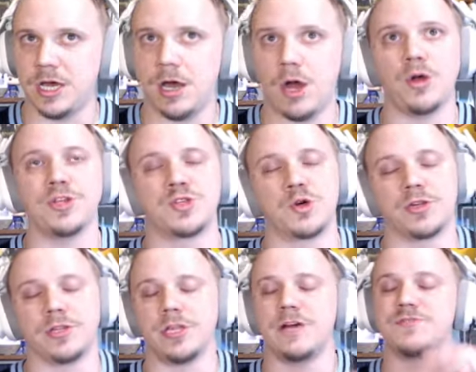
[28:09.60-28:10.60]
Uh oh, and
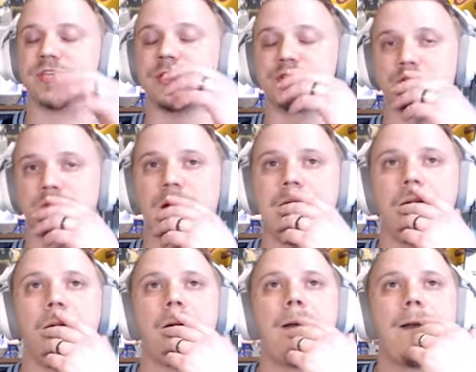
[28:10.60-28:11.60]
Jordan Love's injured.
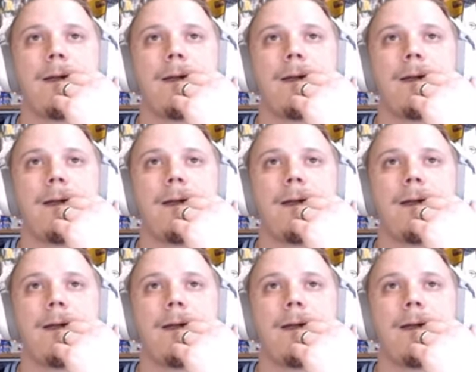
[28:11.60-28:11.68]
Wow.